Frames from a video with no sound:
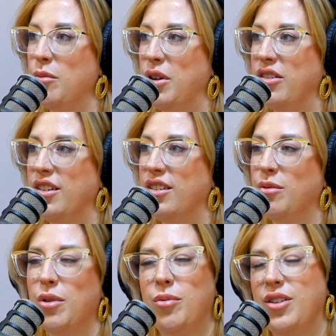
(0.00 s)
a musician.
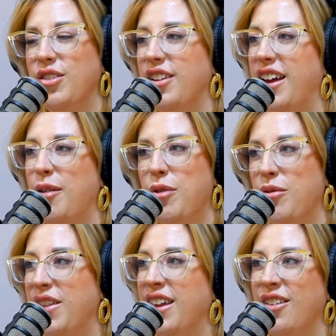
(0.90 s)
It's probably too late. I'm
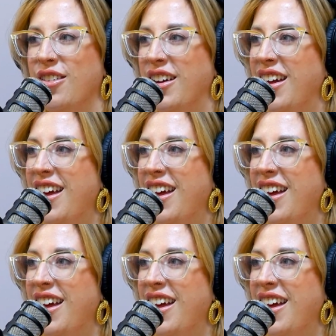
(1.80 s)
over the hill.